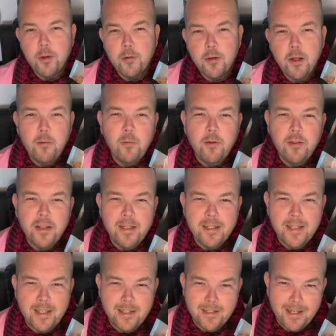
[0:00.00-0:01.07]
we all know what these
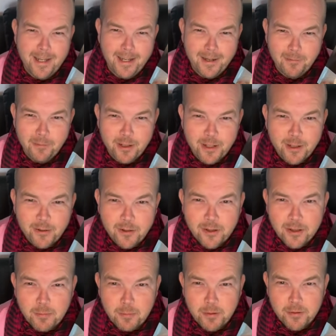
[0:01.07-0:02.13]
things are like when you look at the